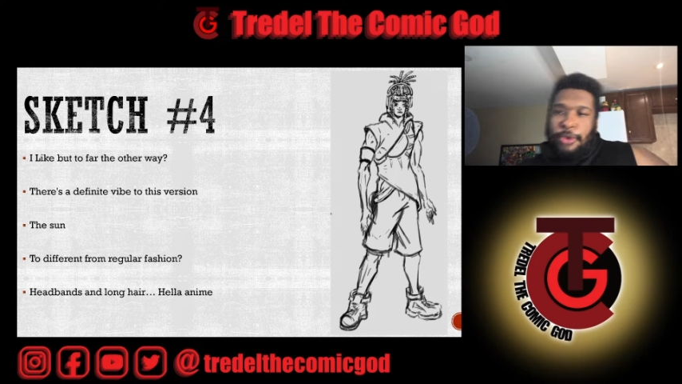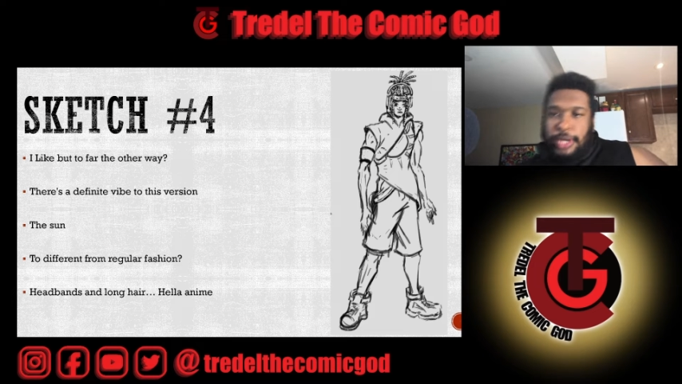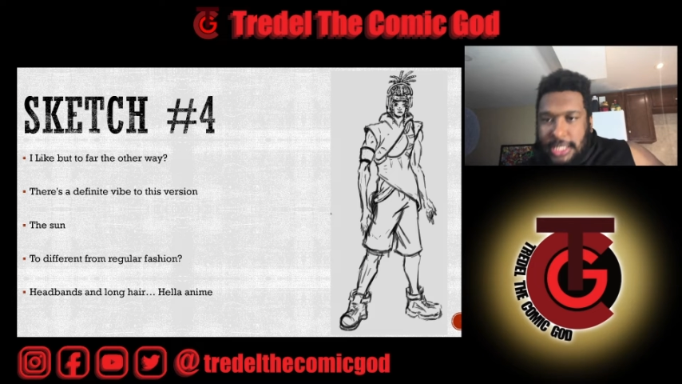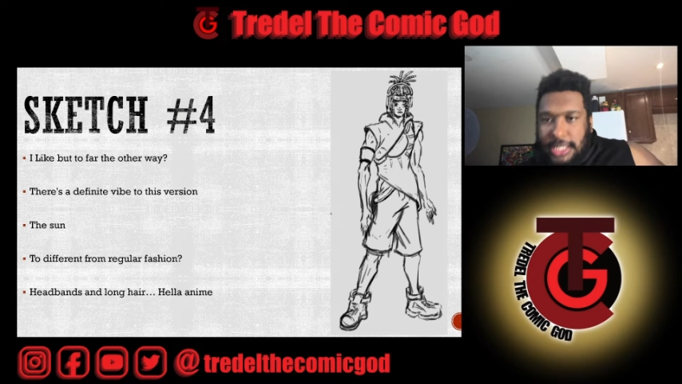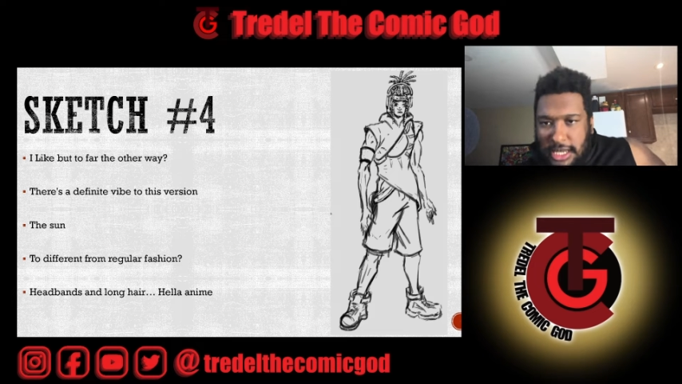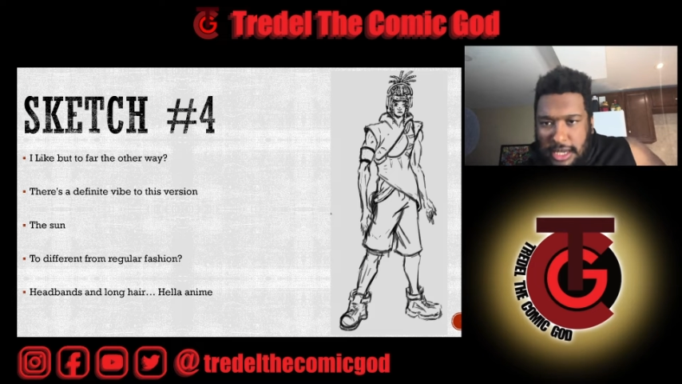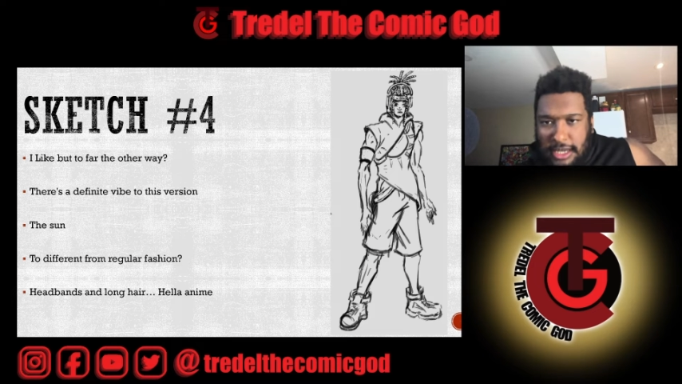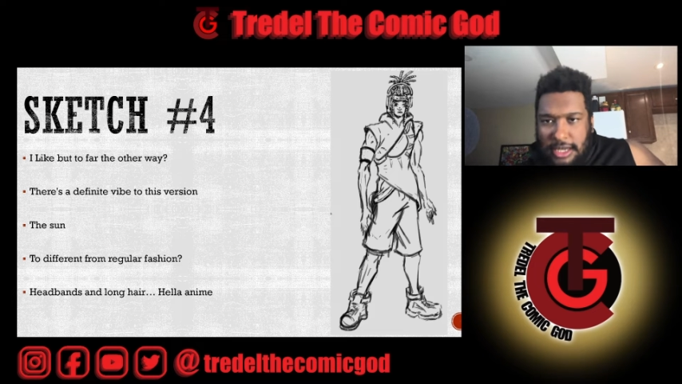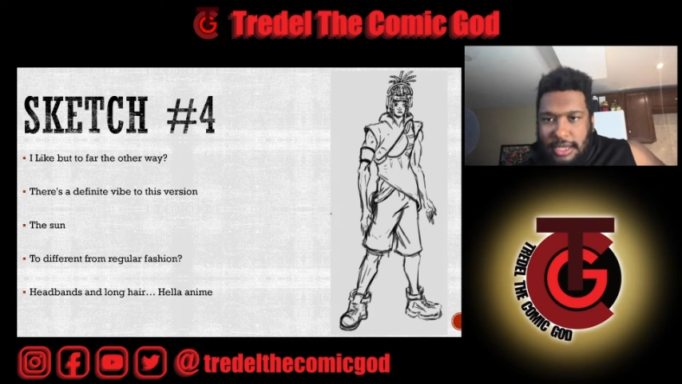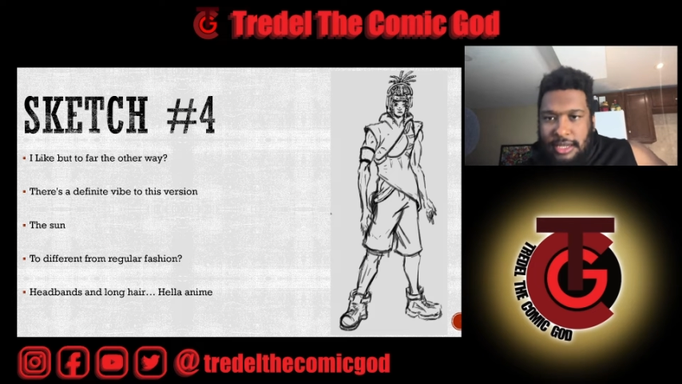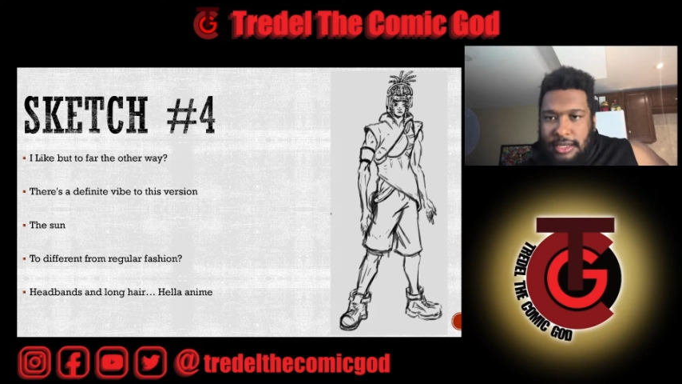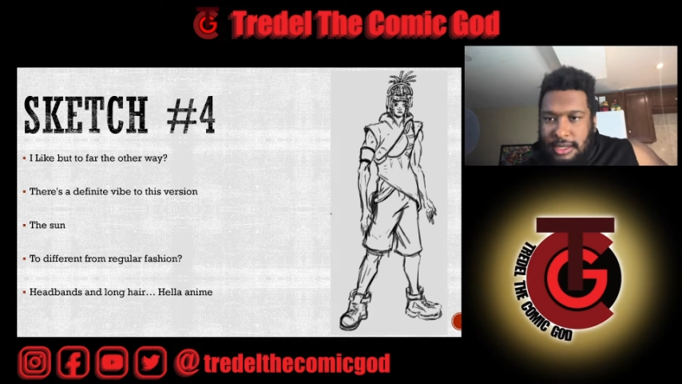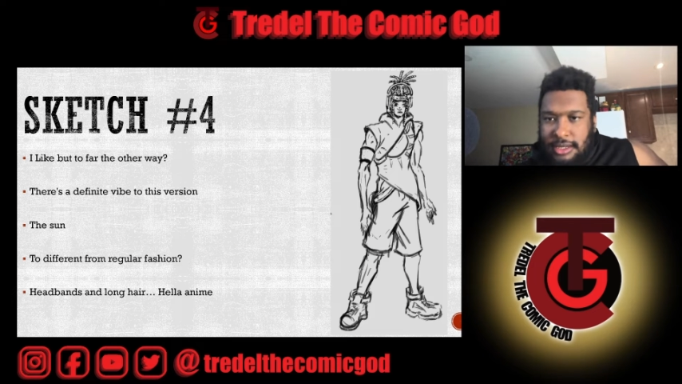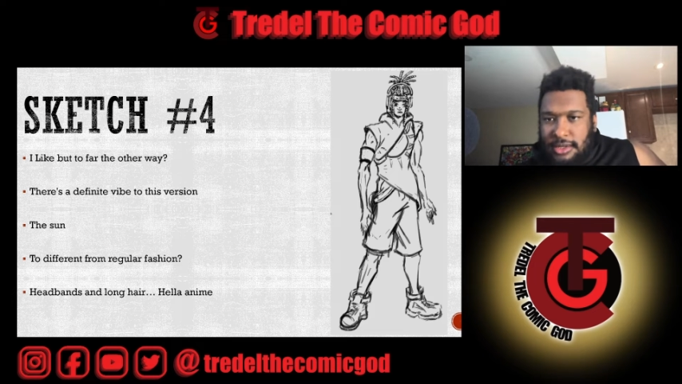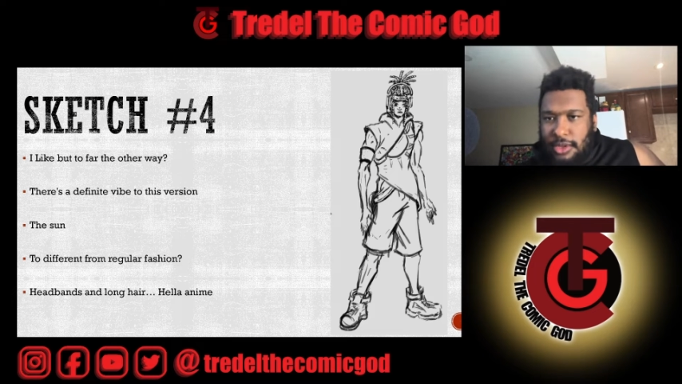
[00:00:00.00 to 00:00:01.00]
to
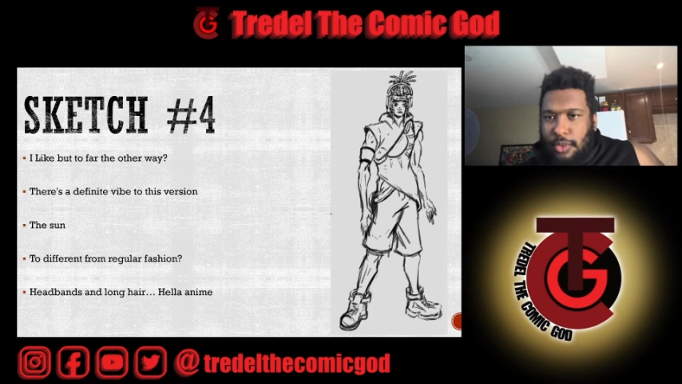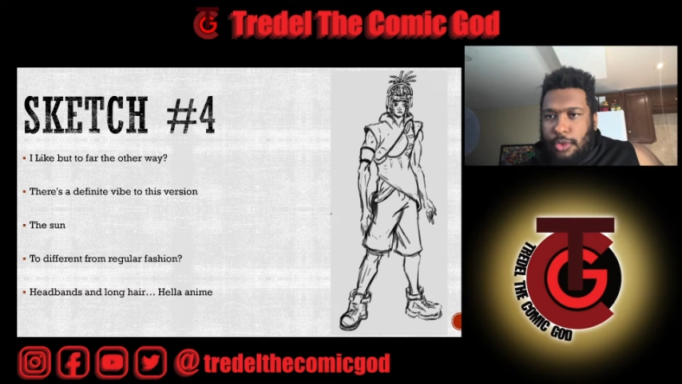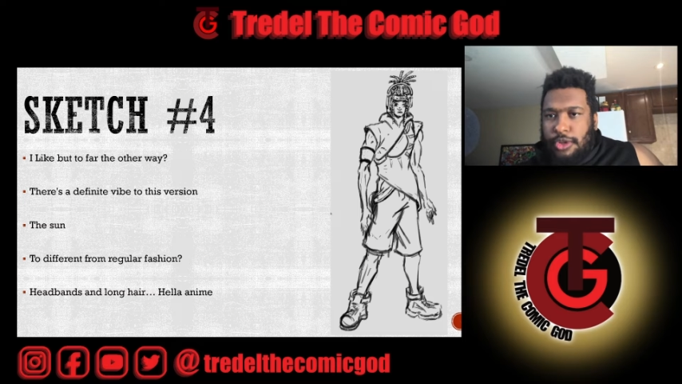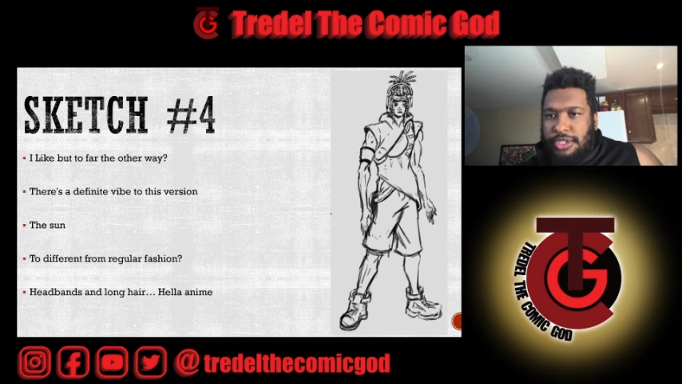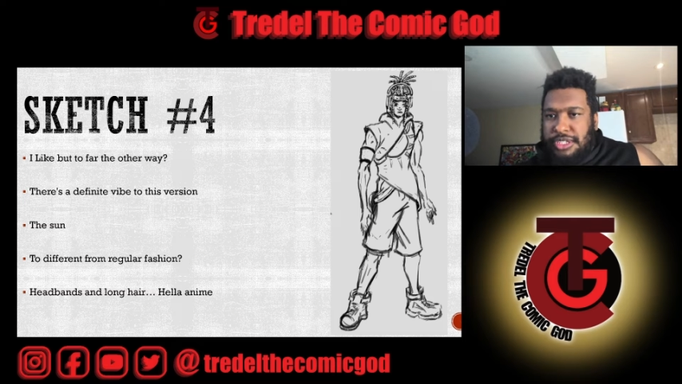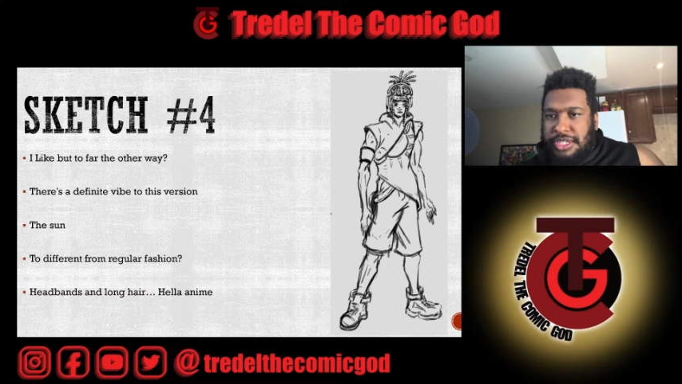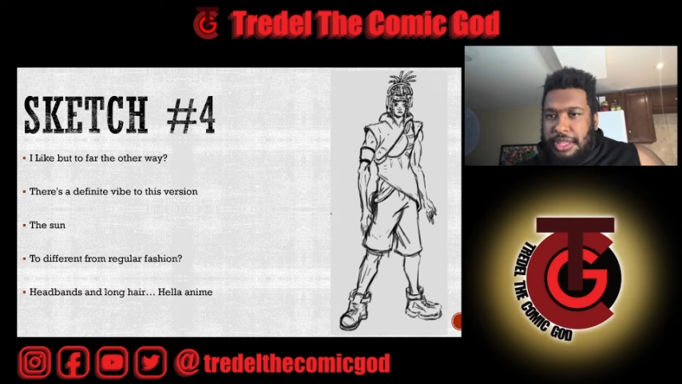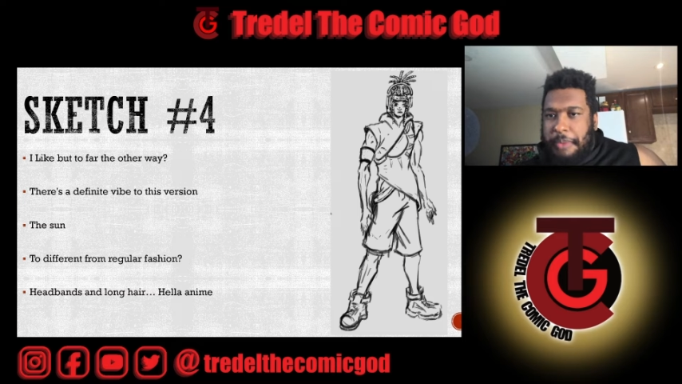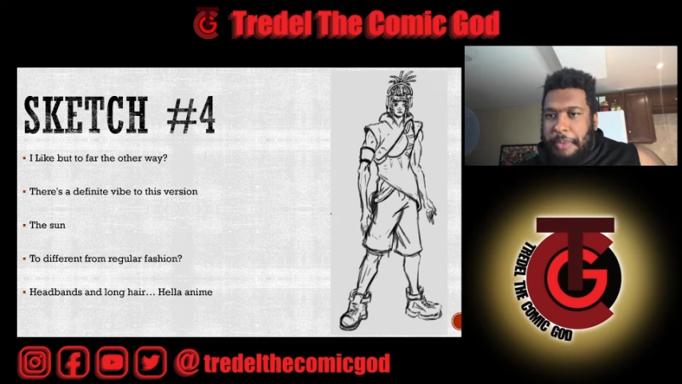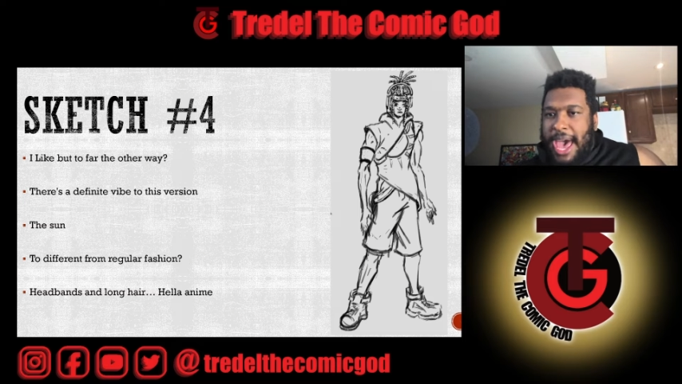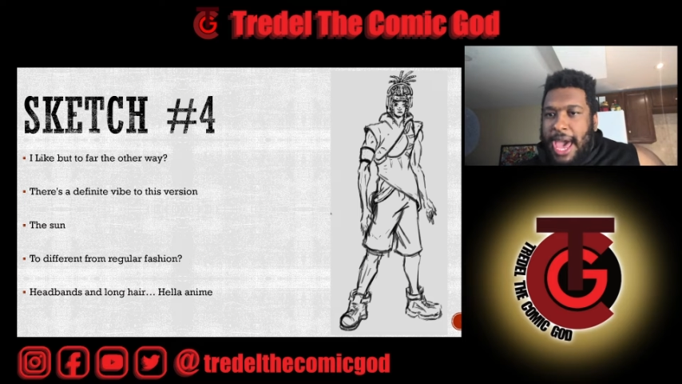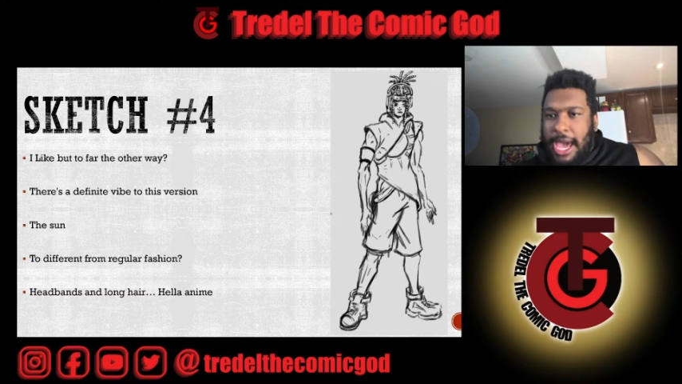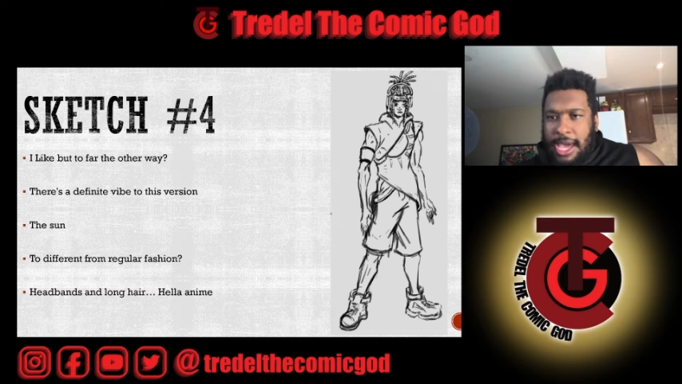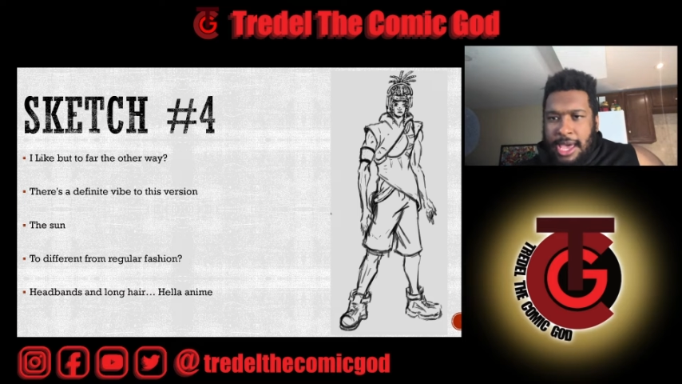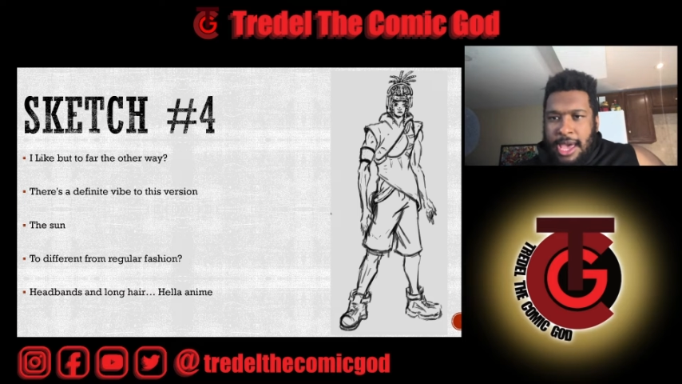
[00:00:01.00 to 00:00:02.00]
towards the
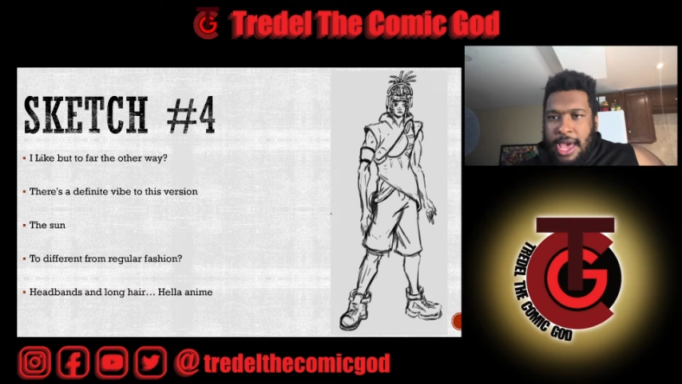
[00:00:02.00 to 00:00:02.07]
back,